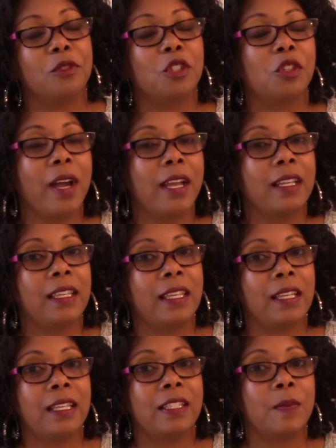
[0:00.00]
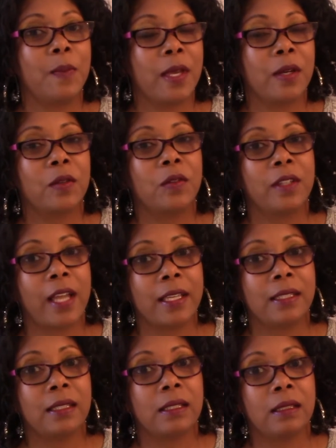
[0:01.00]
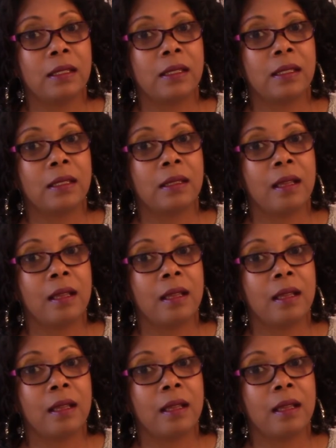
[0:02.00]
try to get his medical license